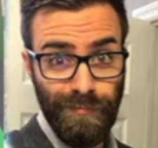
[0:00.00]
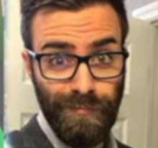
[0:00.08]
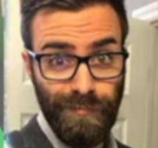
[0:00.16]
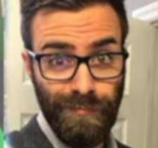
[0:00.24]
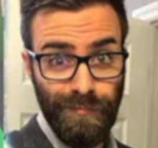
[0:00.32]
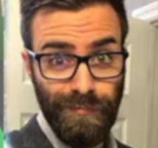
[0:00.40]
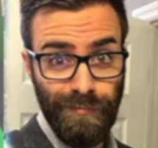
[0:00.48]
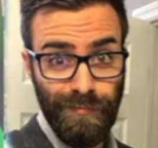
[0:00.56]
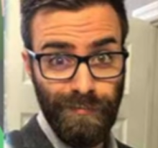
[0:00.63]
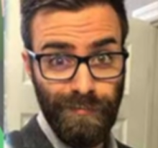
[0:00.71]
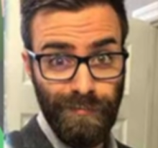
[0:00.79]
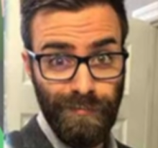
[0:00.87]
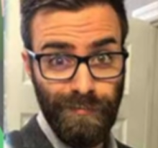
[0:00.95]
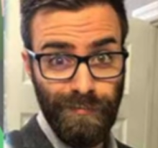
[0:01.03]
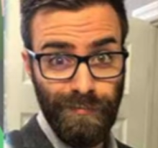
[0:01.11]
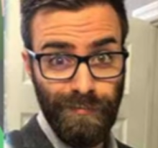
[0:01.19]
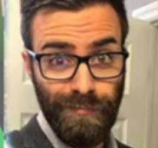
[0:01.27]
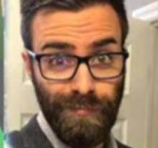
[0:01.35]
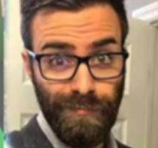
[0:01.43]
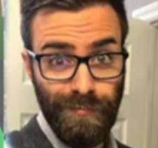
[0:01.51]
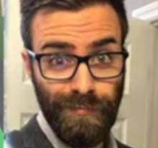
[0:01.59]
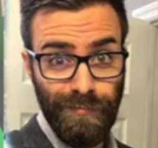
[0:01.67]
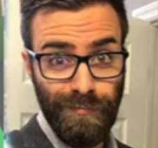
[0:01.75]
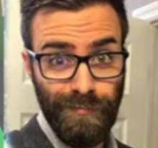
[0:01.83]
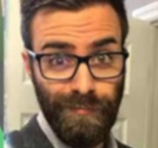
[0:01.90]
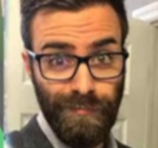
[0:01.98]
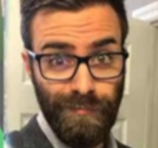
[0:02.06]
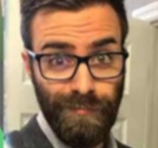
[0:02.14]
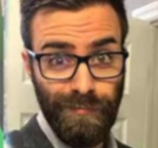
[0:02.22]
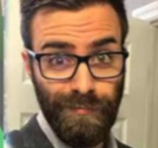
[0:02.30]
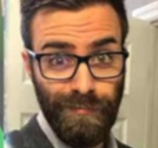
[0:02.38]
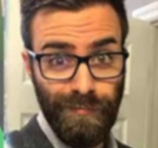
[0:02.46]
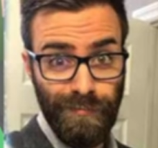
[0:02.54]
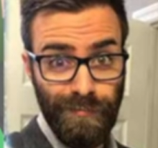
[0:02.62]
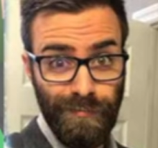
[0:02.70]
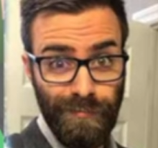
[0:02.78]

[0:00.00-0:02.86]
(silent)